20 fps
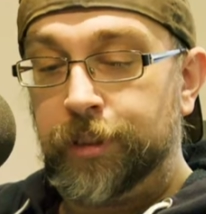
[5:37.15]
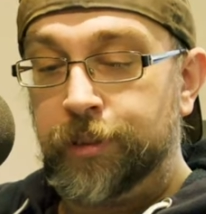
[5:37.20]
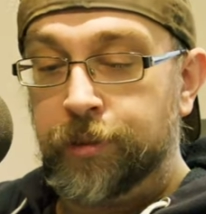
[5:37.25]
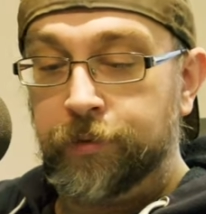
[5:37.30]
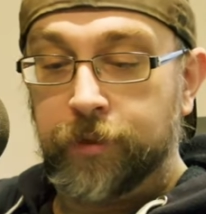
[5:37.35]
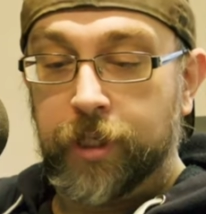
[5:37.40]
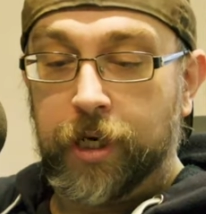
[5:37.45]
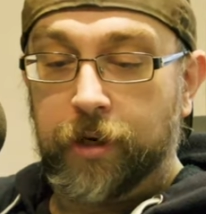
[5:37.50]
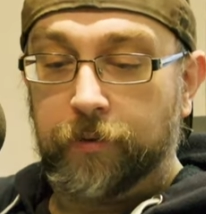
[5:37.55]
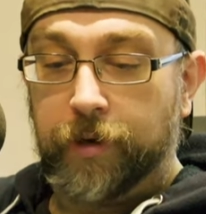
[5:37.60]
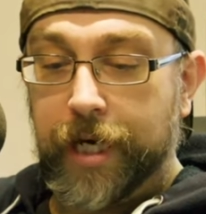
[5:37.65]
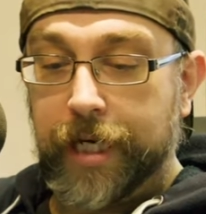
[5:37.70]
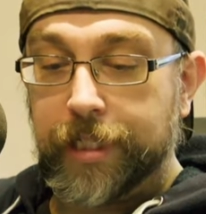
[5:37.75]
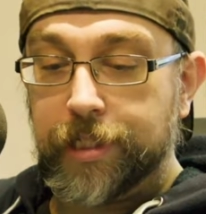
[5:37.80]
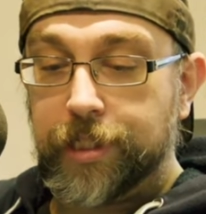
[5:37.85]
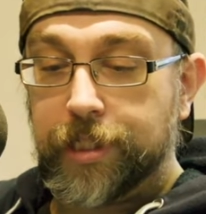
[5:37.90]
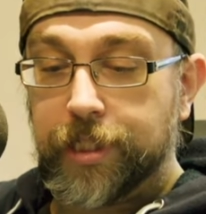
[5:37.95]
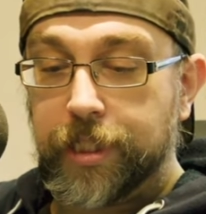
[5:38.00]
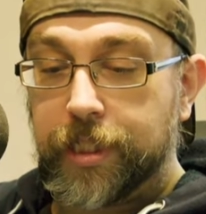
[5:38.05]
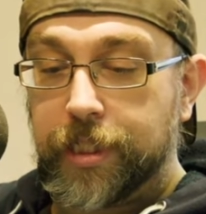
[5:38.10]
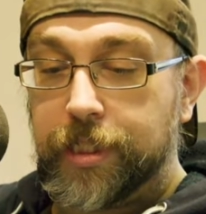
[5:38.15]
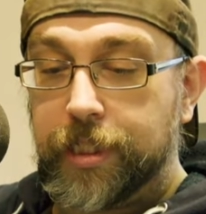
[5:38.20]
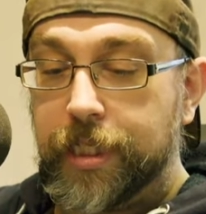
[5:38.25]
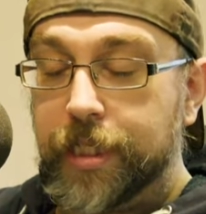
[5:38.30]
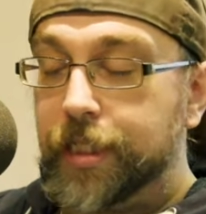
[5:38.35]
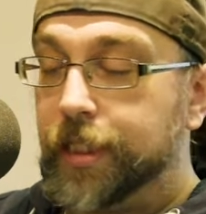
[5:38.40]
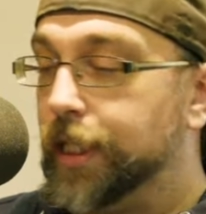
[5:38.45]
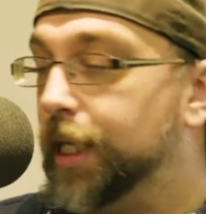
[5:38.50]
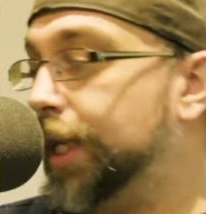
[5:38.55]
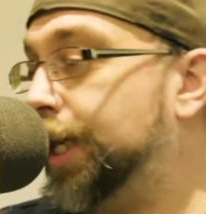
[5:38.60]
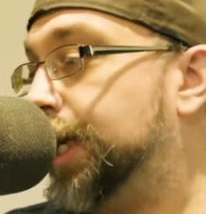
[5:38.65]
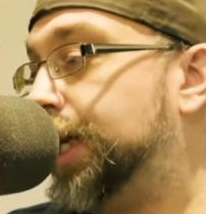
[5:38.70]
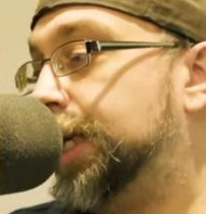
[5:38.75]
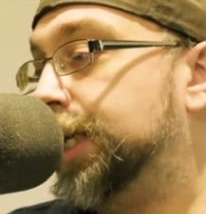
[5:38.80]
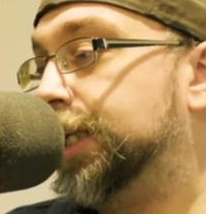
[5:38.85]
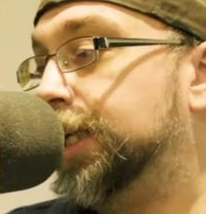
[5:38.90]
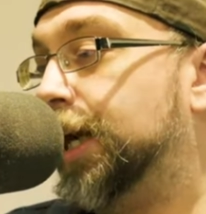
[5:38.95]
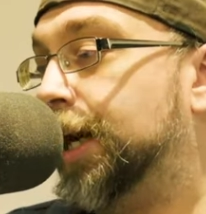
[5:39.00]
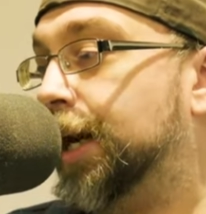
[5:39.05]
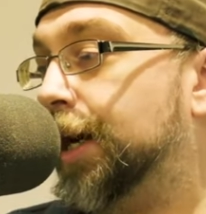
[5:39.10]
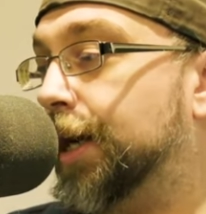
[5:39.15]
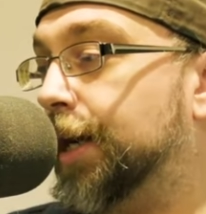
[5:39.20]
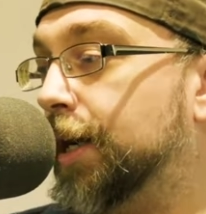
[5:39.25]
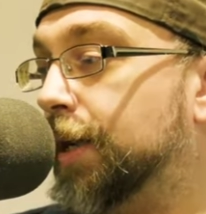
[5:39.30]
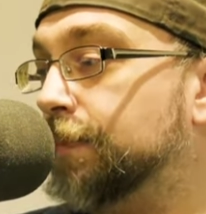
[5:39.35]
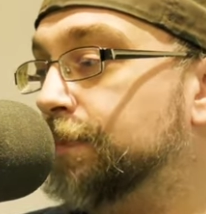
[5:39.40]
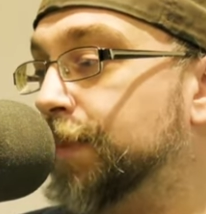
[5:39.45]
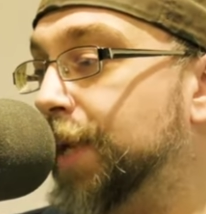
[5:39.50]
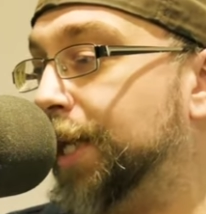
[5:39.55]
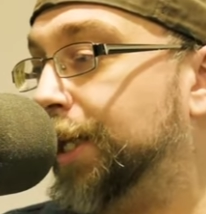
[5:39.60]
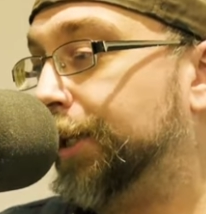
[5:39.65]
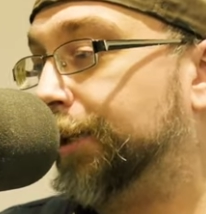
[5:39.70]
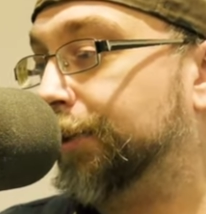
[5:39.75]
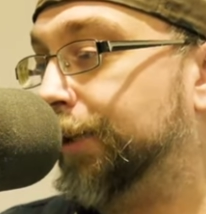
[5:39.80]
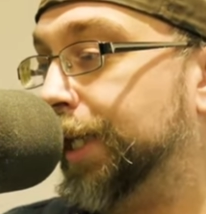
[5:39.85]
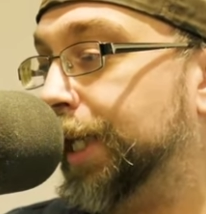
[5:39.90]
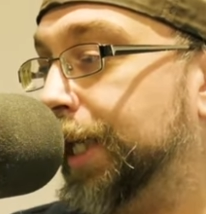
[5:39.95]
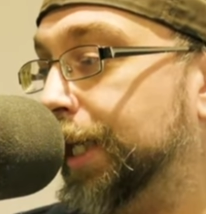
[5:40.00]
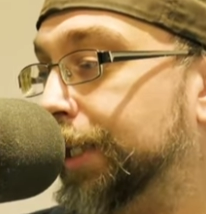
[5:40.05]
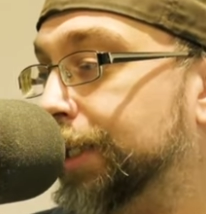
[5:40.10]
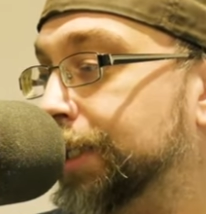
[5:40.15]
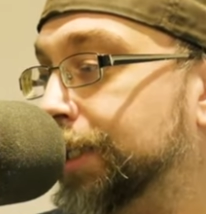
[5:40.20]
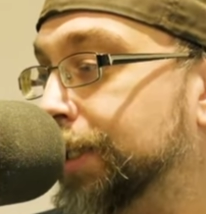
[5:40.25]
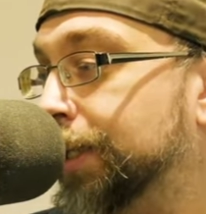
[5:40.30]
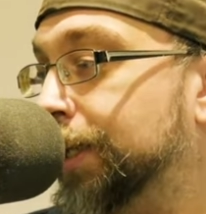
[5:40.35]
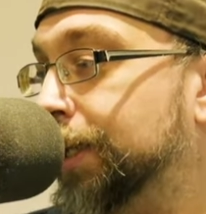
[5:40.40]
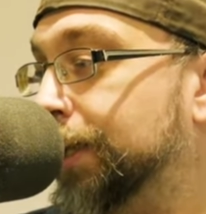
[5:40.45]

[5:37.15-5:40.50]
Doing all right. 69 on Metacritic.